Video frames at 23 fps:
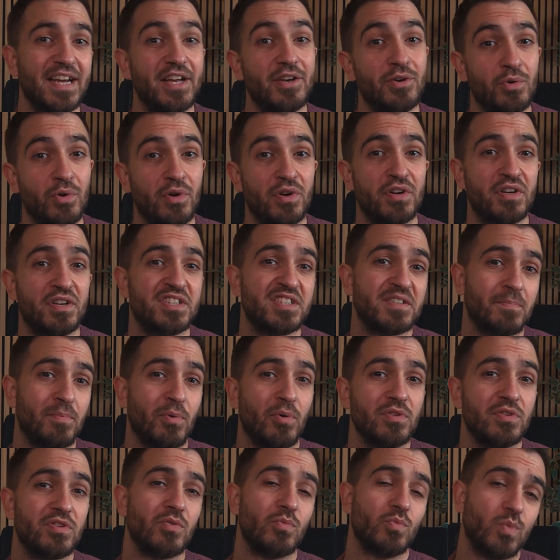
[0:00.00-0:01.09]
in order to
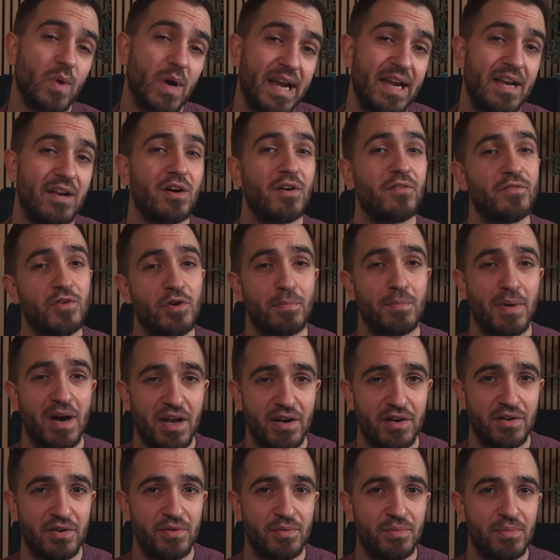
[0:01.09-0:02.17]
support the weight of your
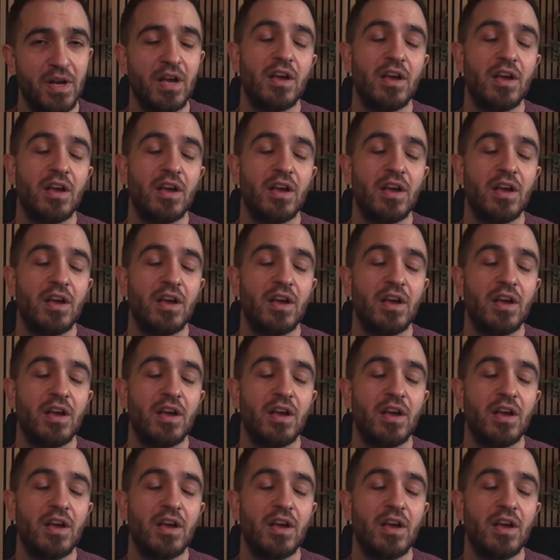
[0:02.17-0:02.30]
monitor.